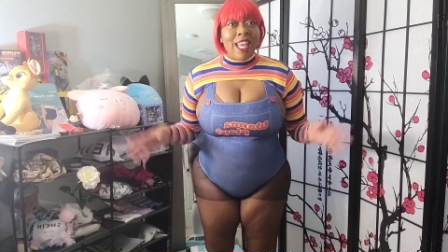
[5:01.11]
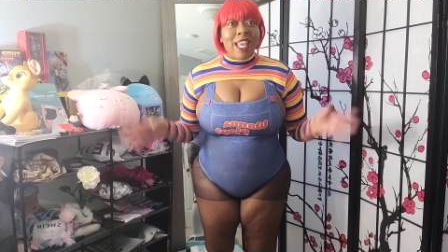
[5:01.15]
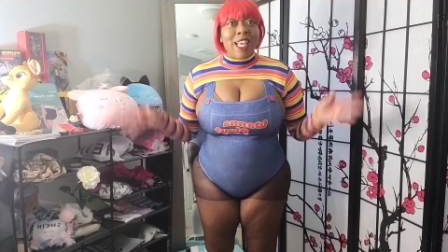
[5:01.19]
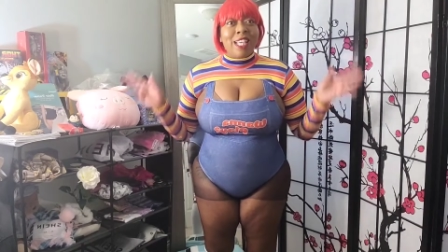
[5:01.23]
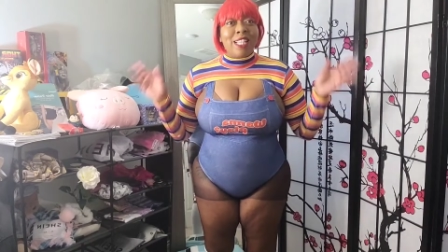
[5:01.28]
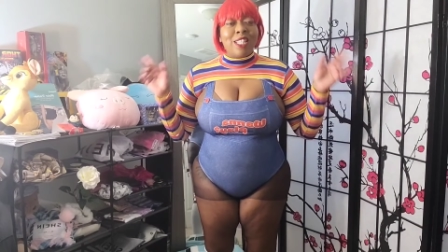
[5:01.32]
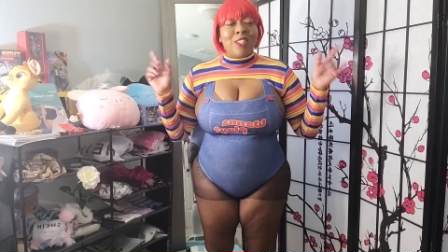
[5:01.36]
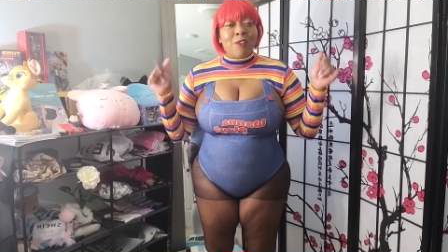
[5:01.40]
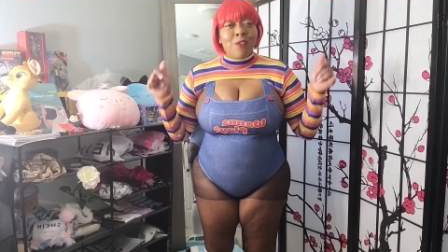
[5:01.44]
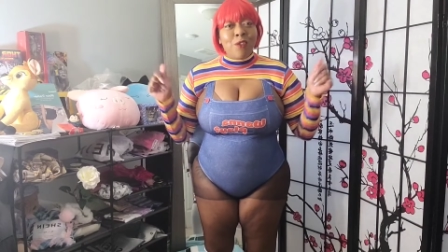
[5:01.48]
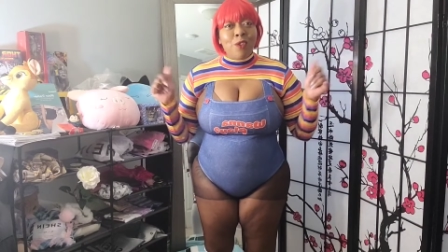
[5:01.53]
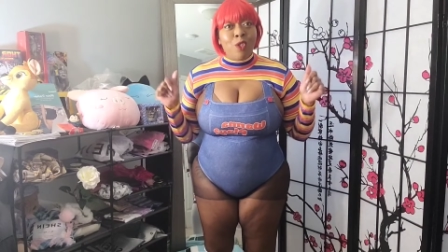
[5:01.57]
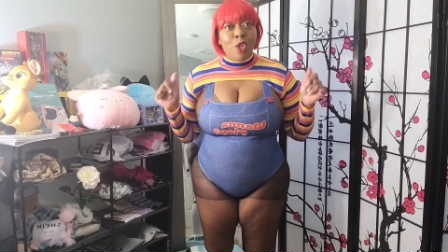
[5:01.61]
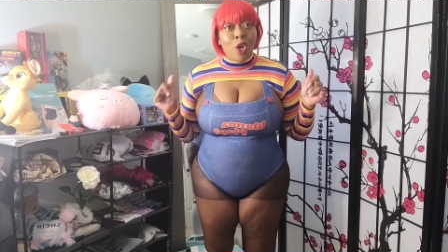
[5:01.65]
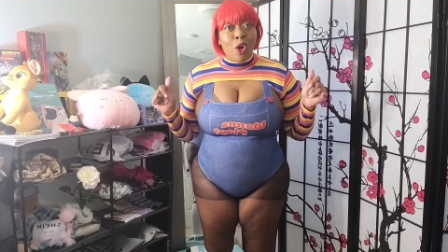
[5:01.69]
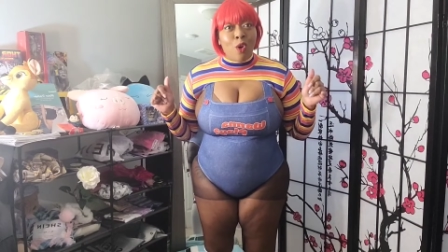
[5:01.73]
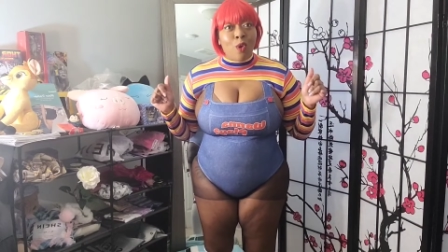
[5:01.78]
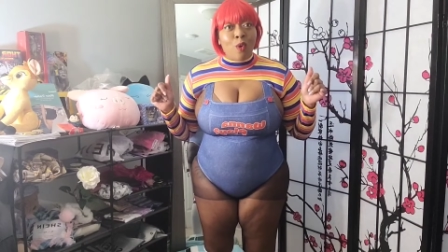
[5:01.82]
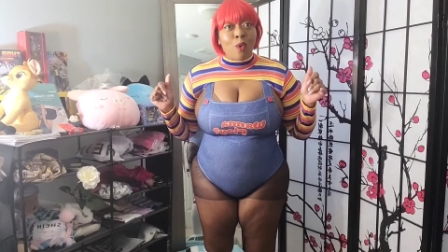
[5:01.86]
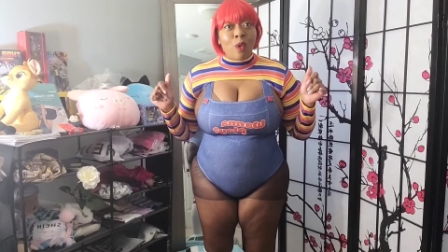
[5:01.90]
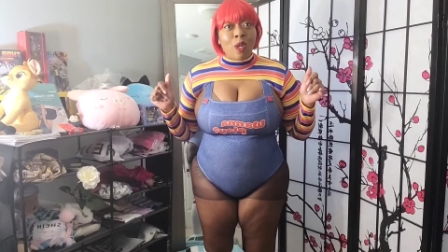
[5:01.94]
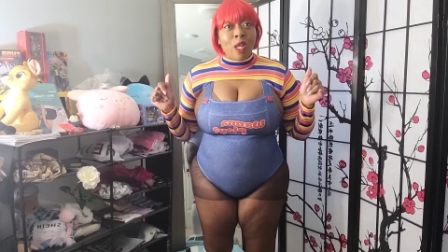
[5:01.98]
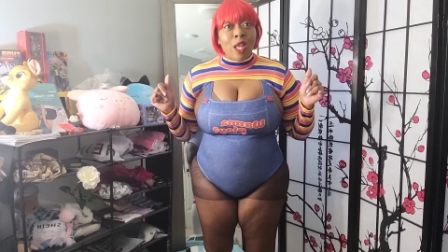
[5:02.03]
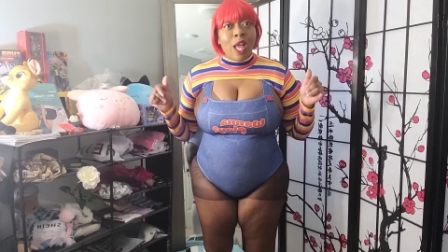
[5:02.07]
Because if you
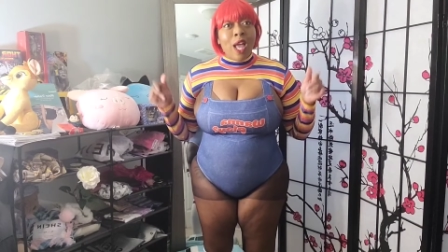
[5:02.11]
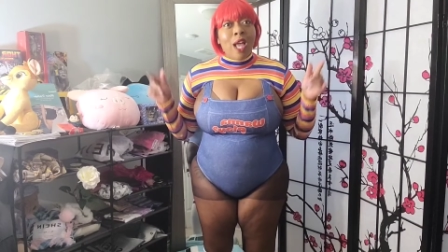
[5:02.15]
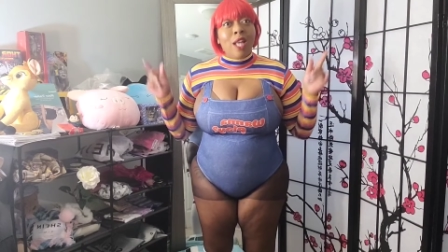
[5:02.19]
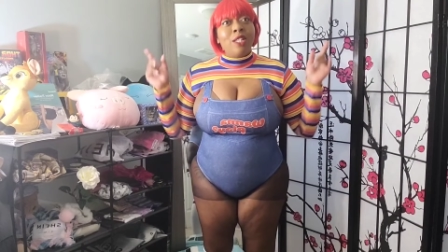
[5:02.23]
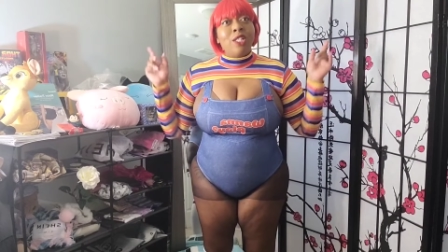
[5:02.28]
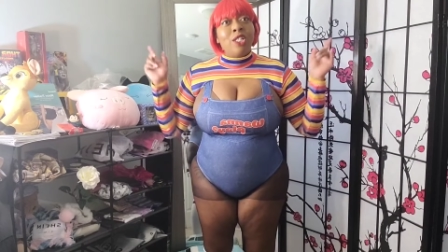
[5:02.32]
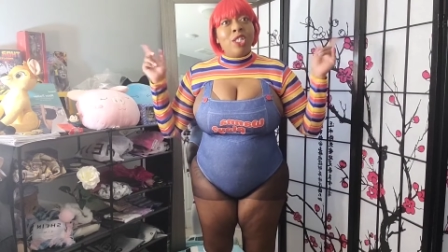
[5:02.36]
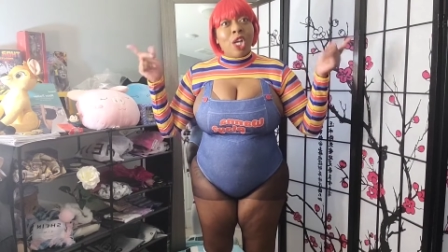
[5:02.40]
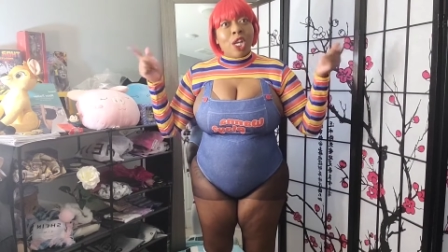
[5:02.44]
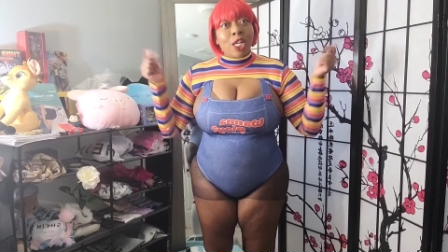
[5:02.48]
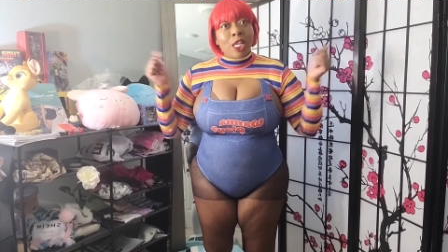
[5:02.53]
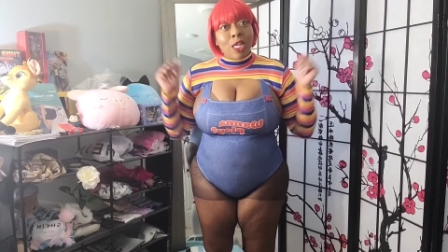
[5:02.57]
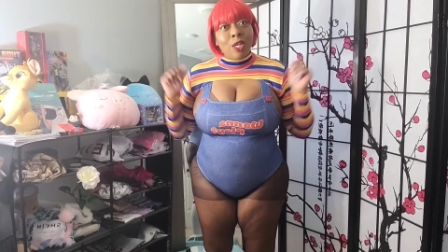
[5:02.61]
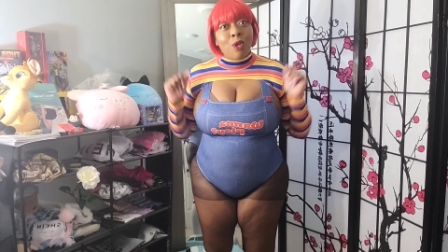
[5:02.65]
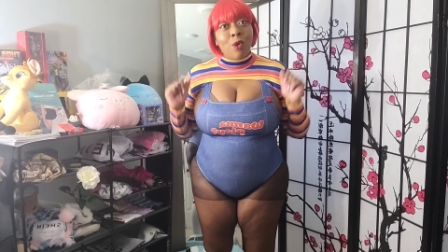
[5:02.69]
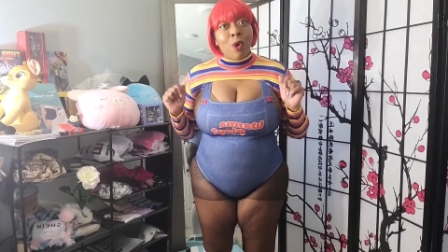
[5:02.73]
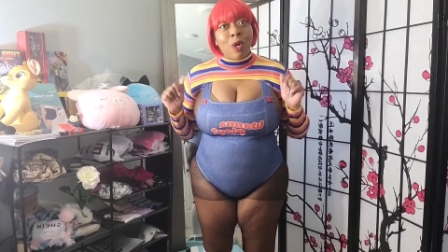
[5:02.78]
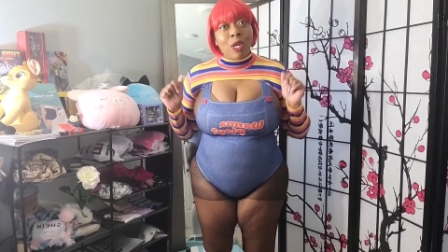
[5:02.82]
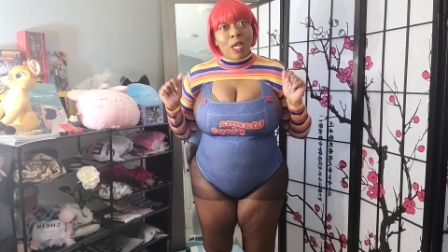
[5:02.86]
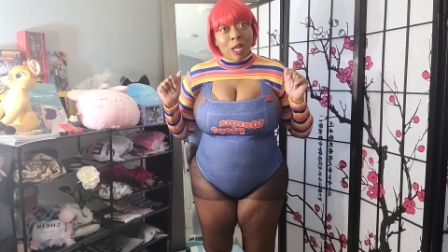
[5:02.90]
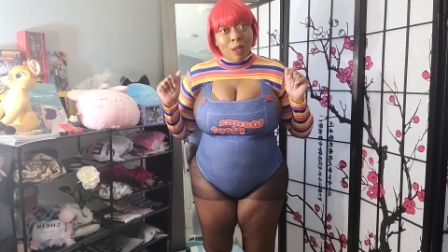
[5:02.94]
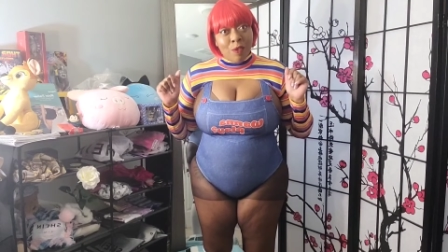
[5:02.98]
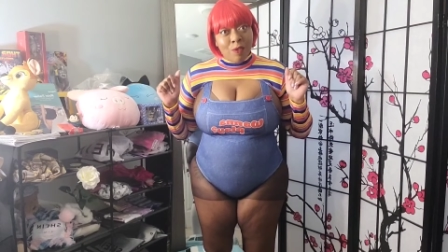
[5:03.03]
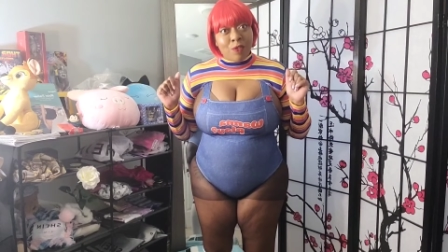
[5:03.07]
don't, Chucky
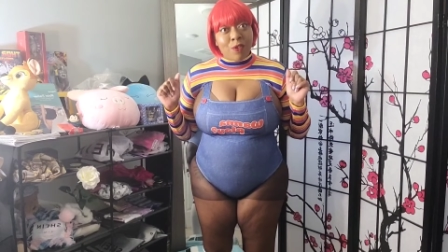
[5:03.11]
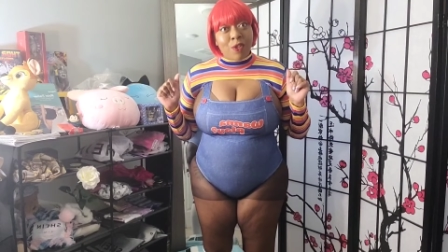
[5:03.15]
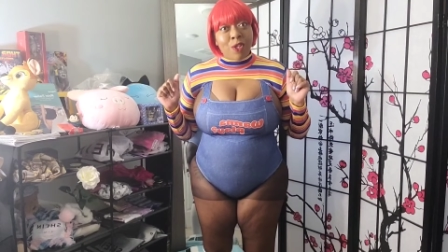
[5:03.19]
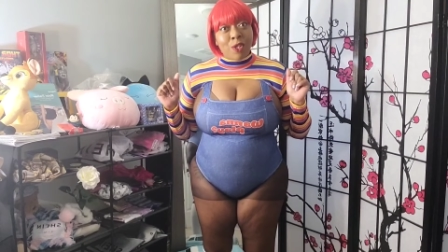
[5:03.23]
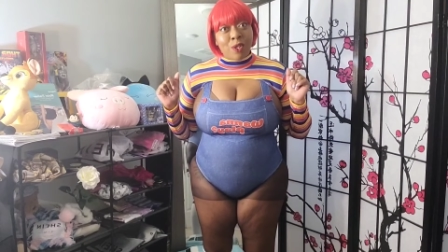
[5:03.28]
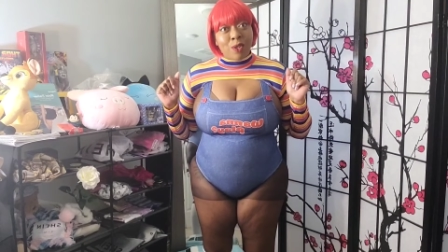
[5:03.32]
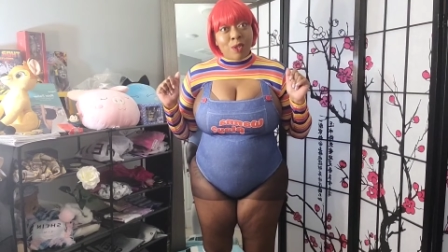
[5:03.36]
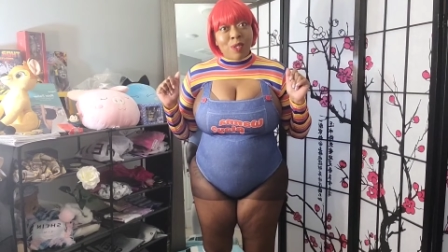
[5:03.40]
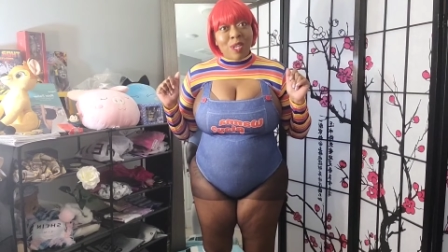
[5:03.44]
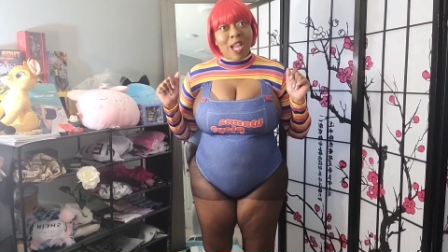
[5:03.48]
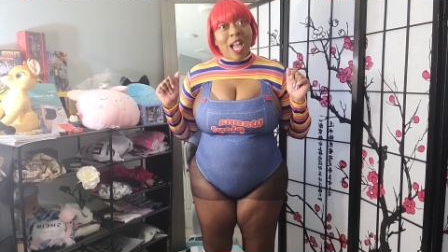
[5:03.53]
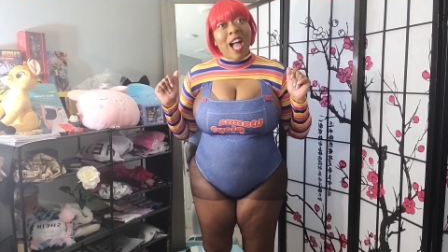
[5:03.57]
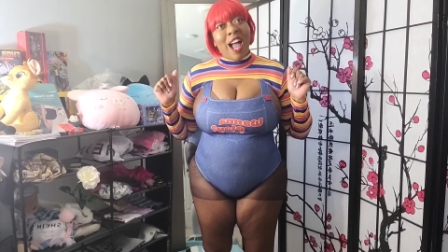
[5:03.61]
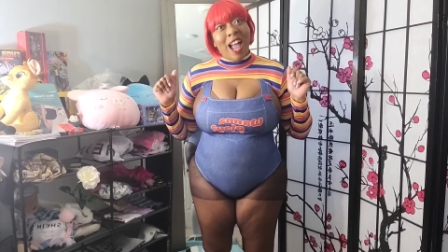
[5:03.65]
gonna come for you.